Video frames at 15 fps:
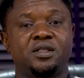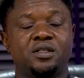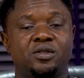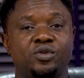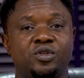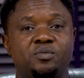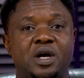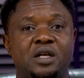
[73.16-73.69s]
this
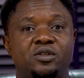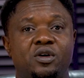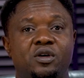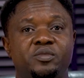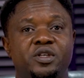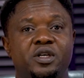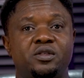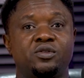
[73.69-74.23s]
to smart
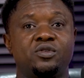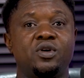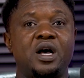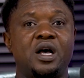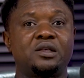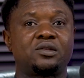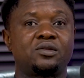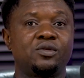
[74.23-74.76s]
object so
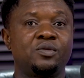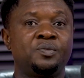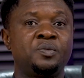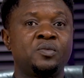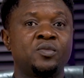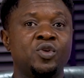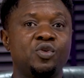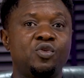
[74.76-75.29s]
as to
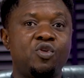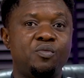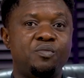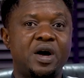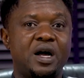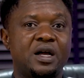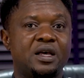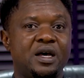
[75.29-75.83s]
go
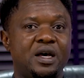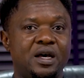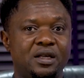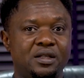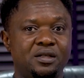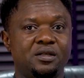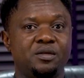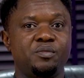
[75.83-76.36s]
back
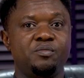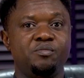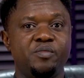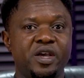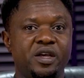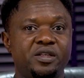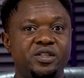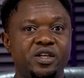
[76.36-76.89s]
and
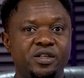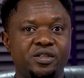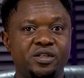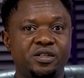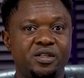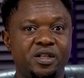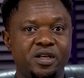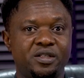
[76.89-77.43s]
make
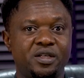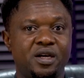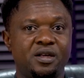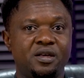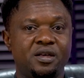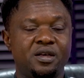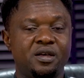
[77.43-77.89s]
changes later.